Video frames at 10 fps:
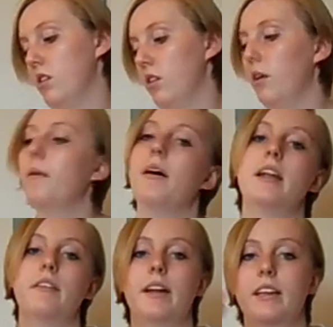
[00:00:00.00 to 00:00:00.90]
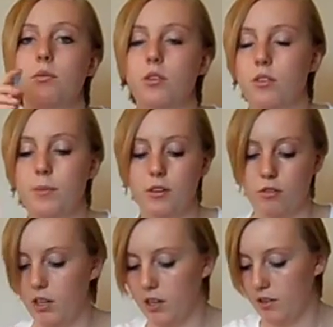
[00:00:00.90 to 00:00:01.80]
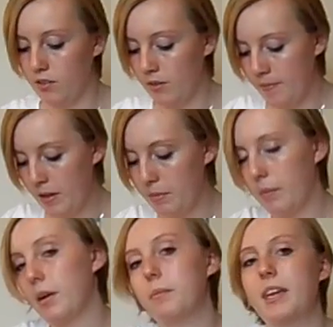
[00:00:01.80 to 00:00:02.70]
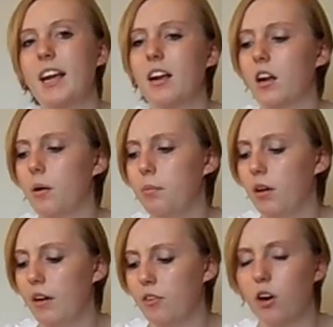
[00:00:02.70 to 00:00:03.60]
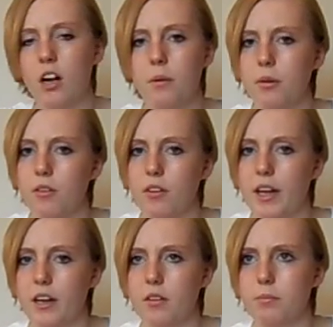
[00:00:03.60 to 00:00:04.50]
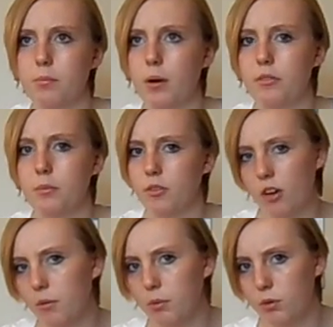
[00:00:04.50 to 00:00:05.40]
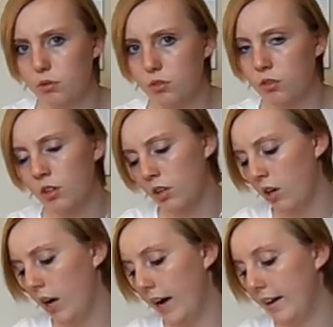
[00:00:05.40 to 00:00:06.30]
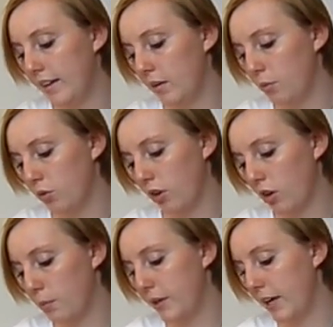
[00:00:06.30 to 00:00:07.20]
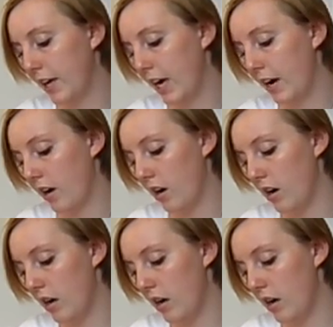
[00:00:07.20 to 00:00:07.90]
by anyway, this one smells really nice, but I'm going to be taking a couple, I've got a couple of, like, perfume samples, and then I'm also going to be taking,